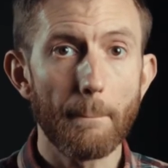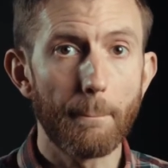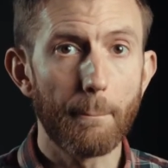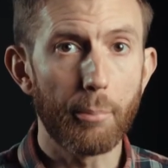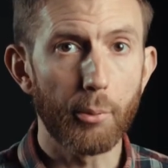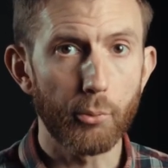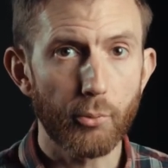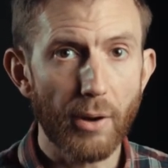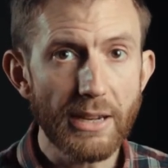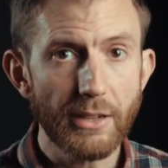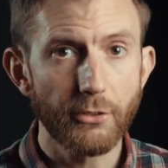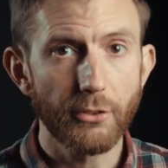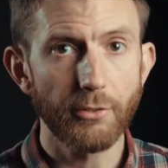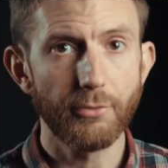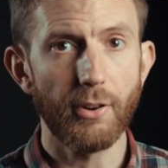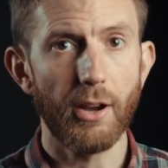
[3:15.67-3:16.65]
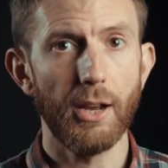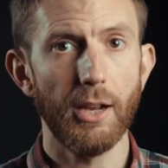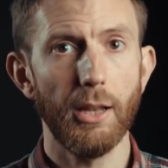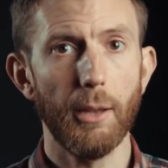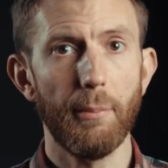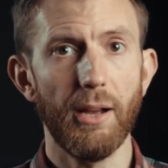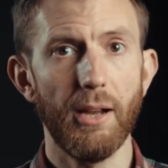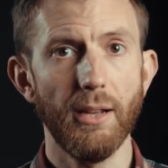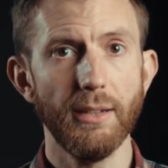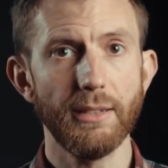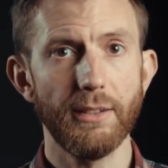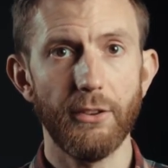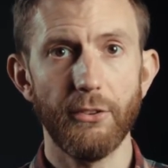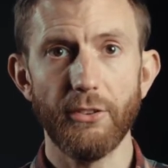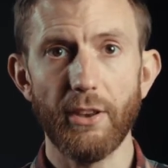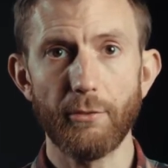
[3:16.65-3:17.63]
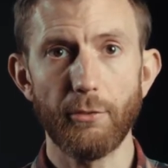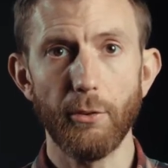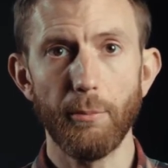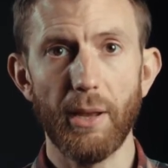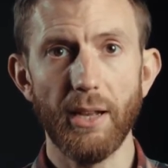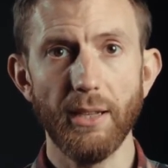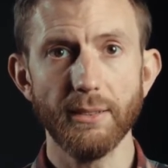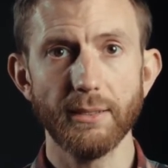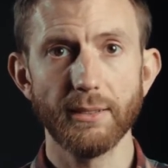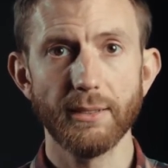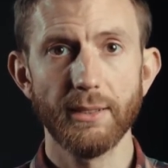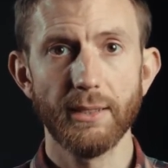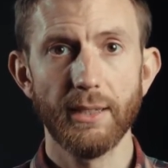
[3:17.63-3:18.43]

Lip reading: breaks a file apart into several parts